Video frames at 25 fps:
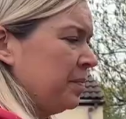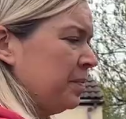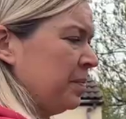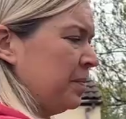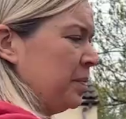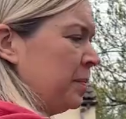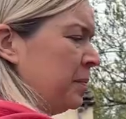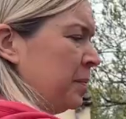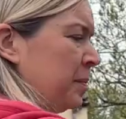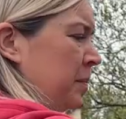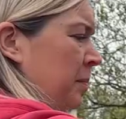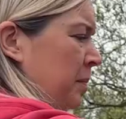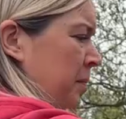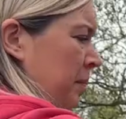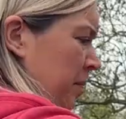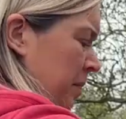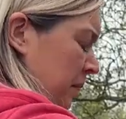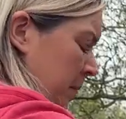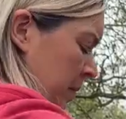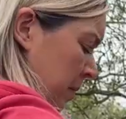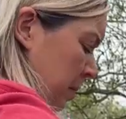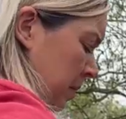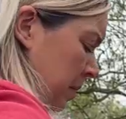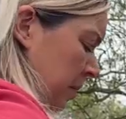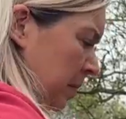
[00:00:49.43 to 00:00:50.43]
us, then they come
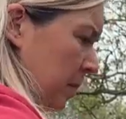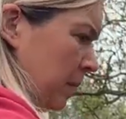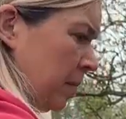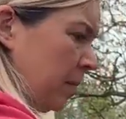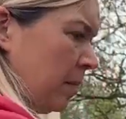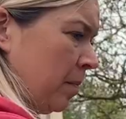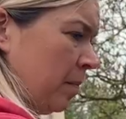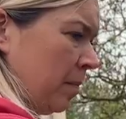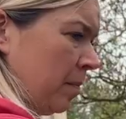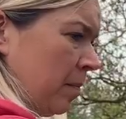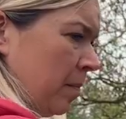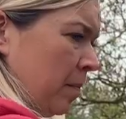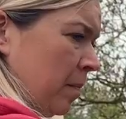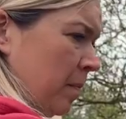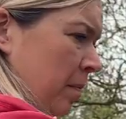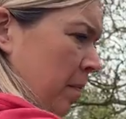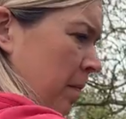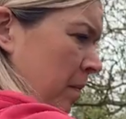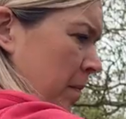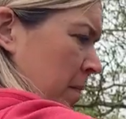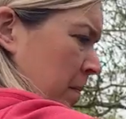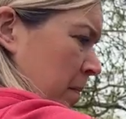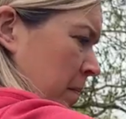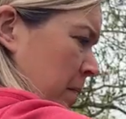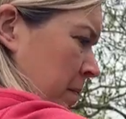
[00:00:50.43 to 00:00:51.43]
along, pick
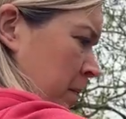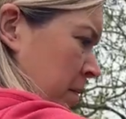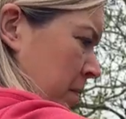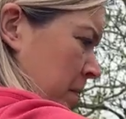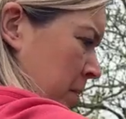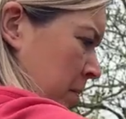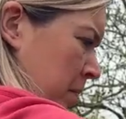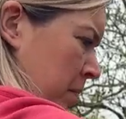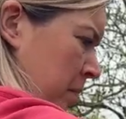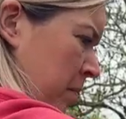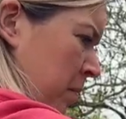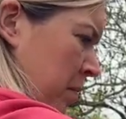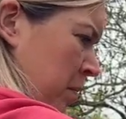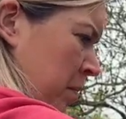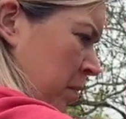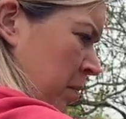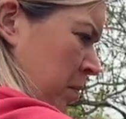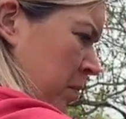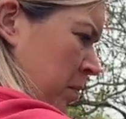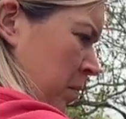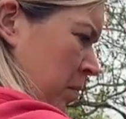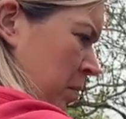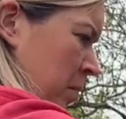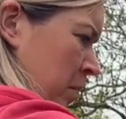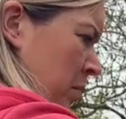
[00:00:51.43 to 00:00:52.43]
those up. So I went out
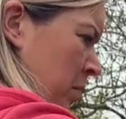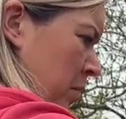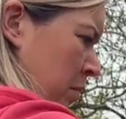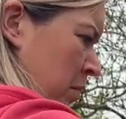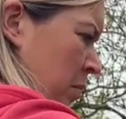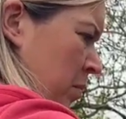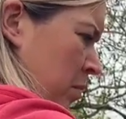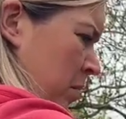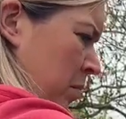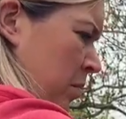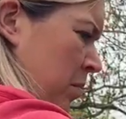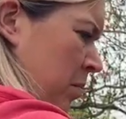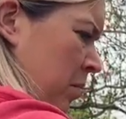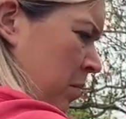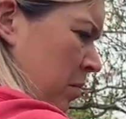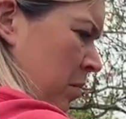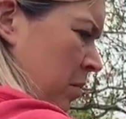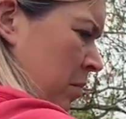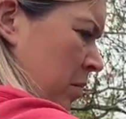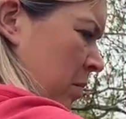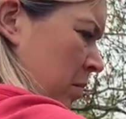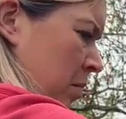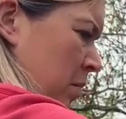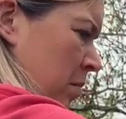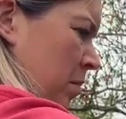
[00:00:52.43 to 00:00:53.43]
there this morning
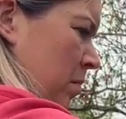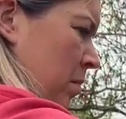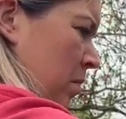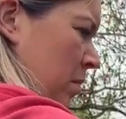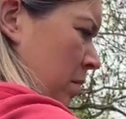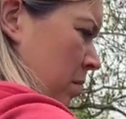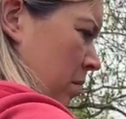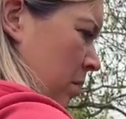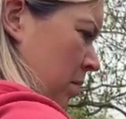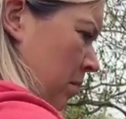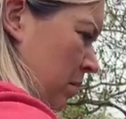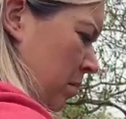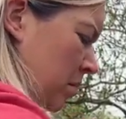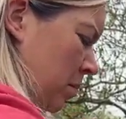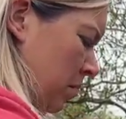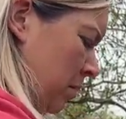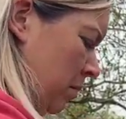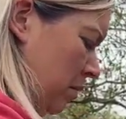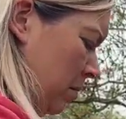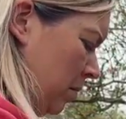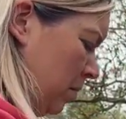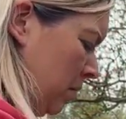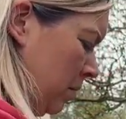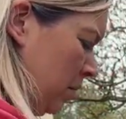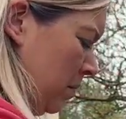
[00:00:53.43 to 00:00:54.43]
and restocked
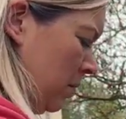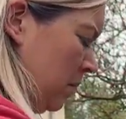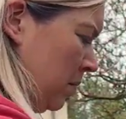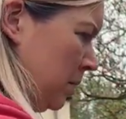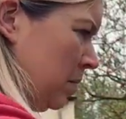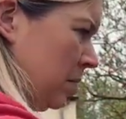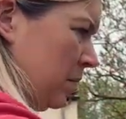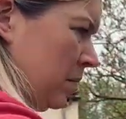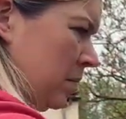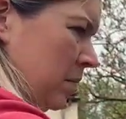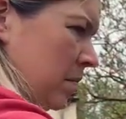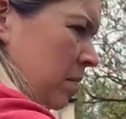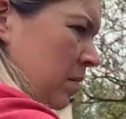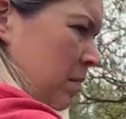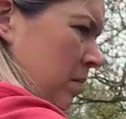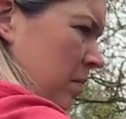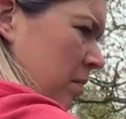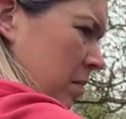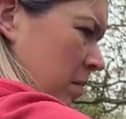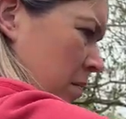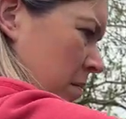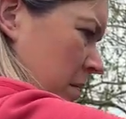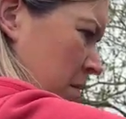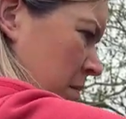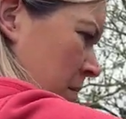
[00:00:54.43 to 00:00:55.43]
with fresh eggs.
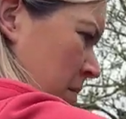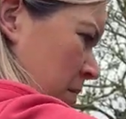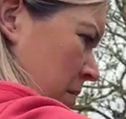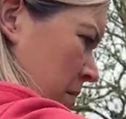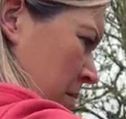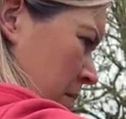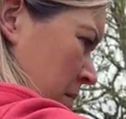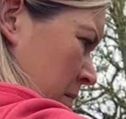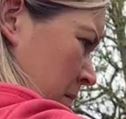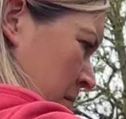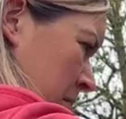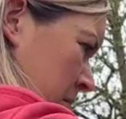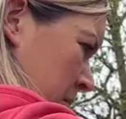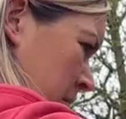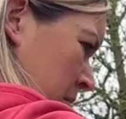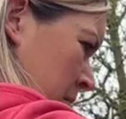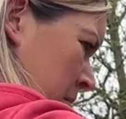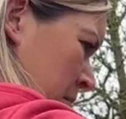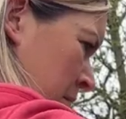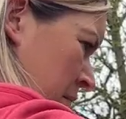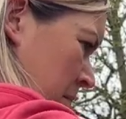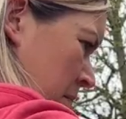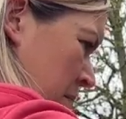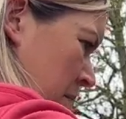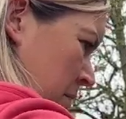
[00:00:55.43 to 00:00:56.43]
Brought in the
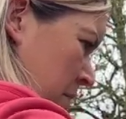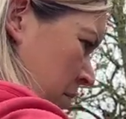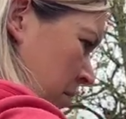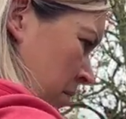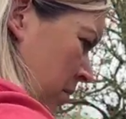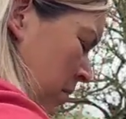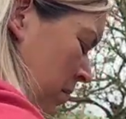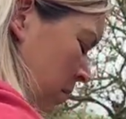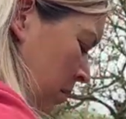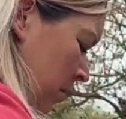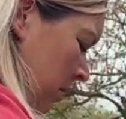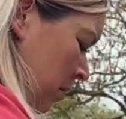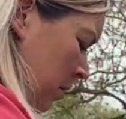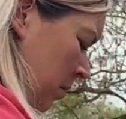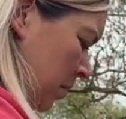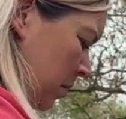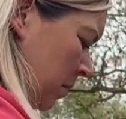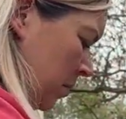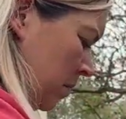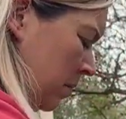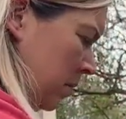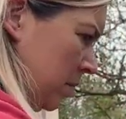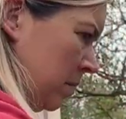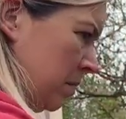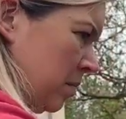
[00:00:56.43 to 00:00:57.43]
old eggs that were
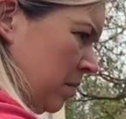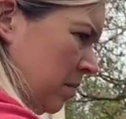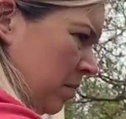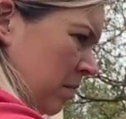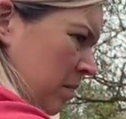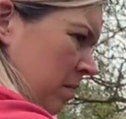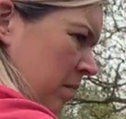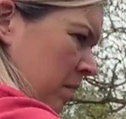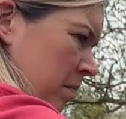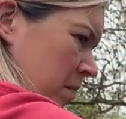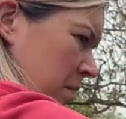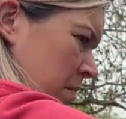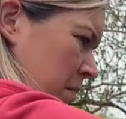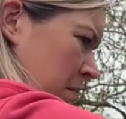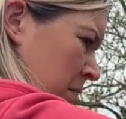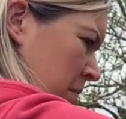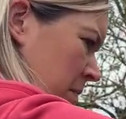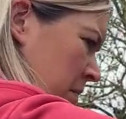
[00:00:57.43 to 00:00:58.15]
still fine, but